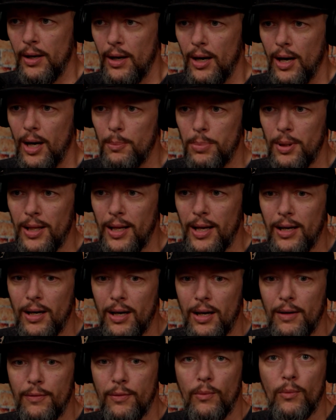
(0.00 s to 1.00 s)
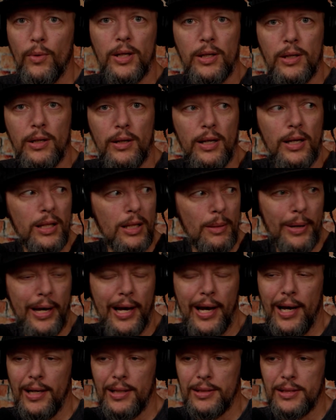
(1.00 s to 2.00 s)
a playoff when in the
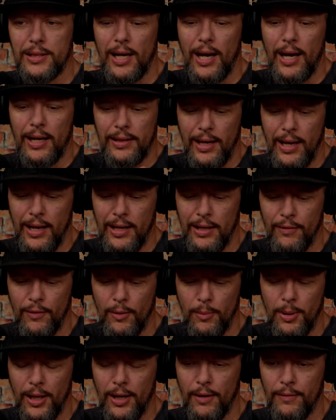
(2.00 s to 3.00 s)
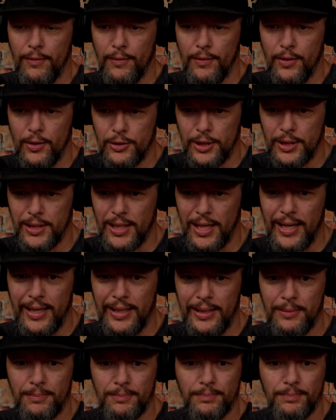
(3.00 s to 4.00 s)
past, at the end of a playoff, if there's a
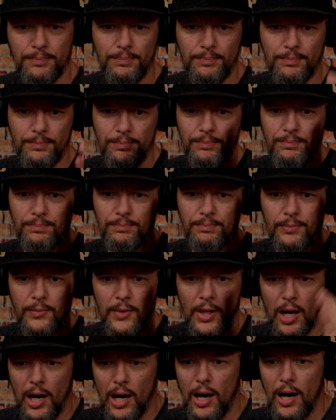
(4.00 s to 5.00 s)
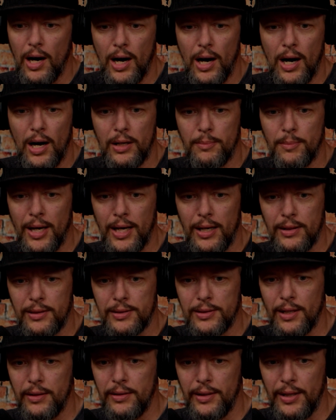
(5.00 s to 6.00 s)
tie, automatic
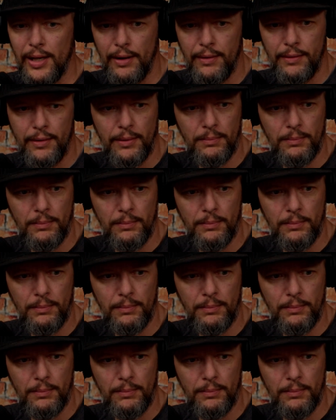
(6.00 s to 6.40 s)
sudden death.